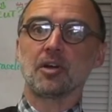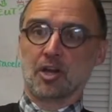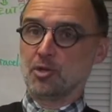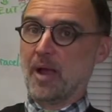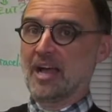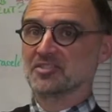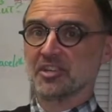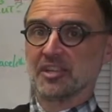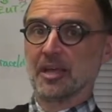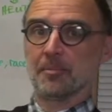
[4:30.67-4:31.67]
Are you
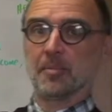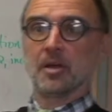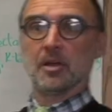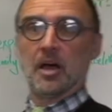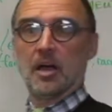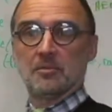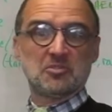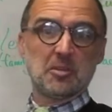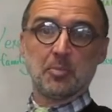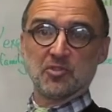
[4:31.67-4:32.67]
asking them uh,
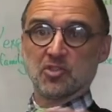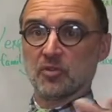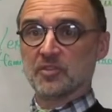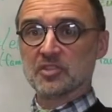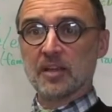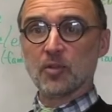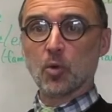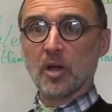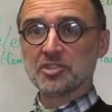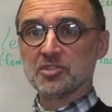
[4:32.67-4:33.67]
simple surface
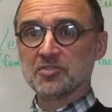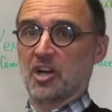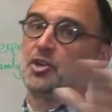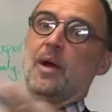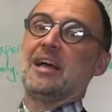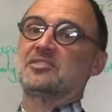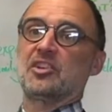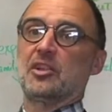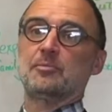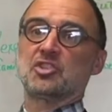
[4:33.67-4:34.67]
level questions? Are you
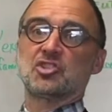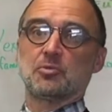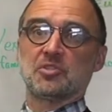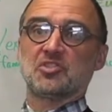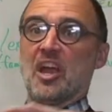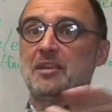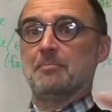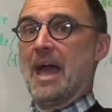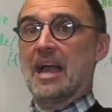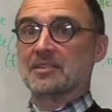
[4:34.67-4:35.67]
asking them just to
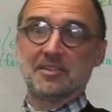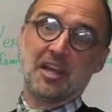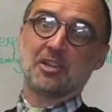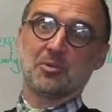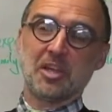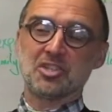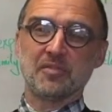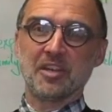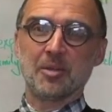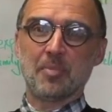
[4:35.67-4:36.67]
recite back the
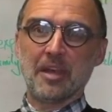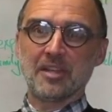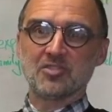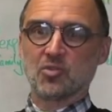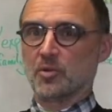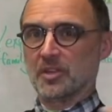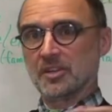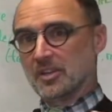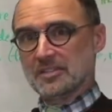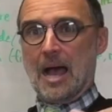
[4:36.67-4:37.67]
Declaration of Independence or
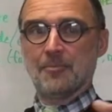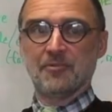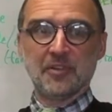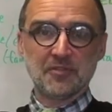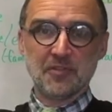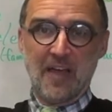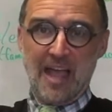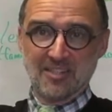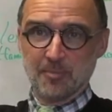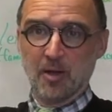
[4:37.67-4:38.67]
the top 50
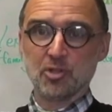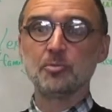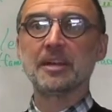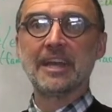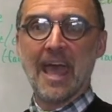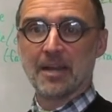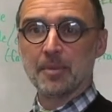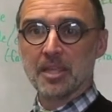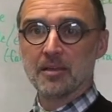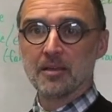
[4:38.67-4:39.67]
facts about human
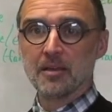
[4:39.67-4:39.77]
anatomy?